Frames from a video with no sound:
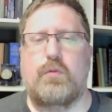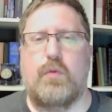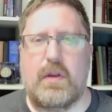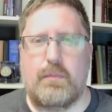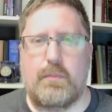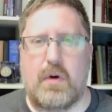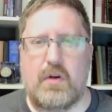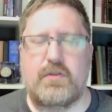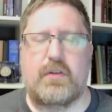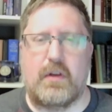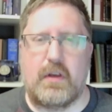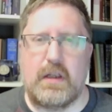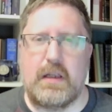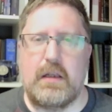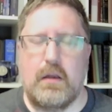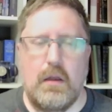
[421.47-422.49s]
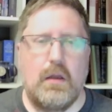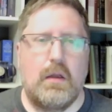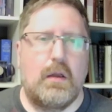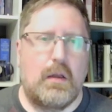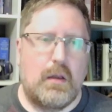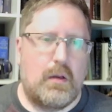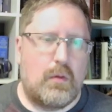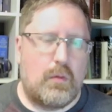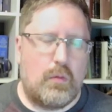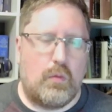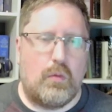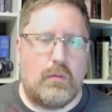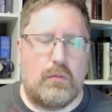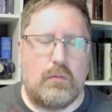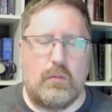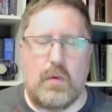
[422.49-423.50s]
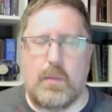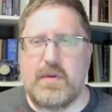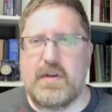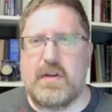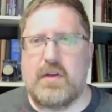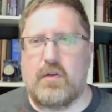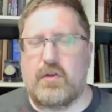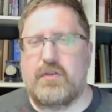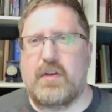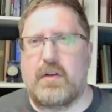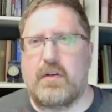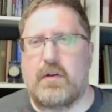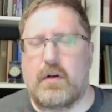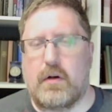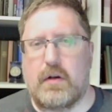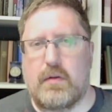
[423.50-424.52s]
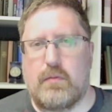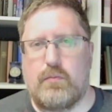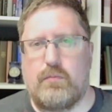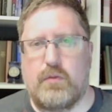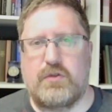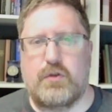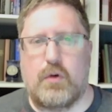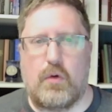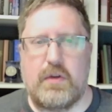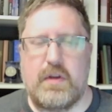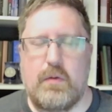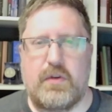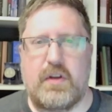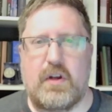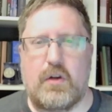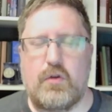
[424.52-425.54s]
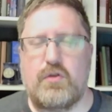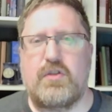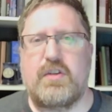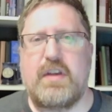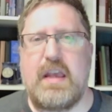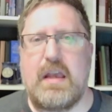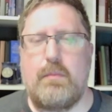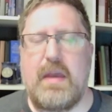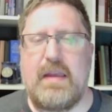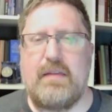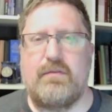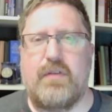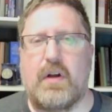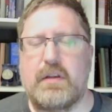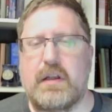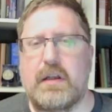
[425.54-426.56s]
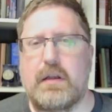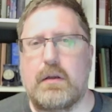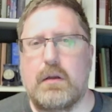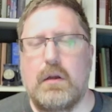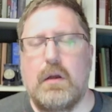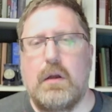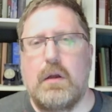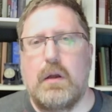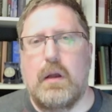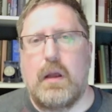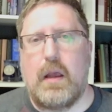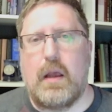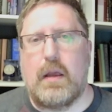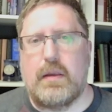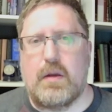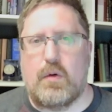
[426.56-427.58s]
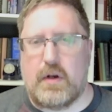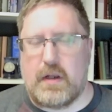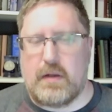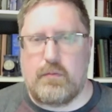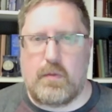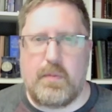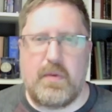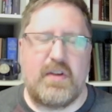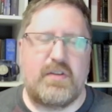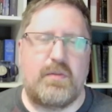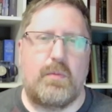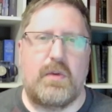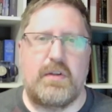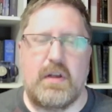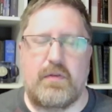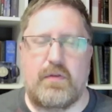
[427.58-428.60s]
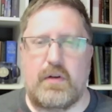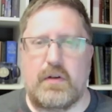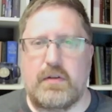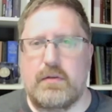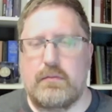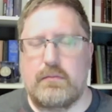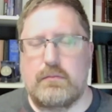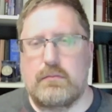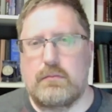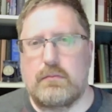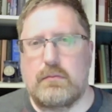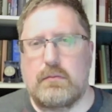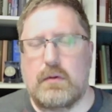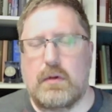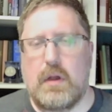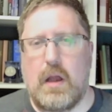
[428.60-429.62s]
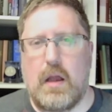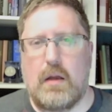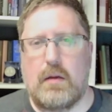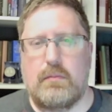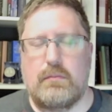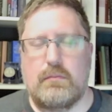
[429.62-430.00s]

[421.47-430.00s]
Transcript: with personally, one particular senator, he was told he was going to lose his campaign funding and they were going to replace him with a different uh,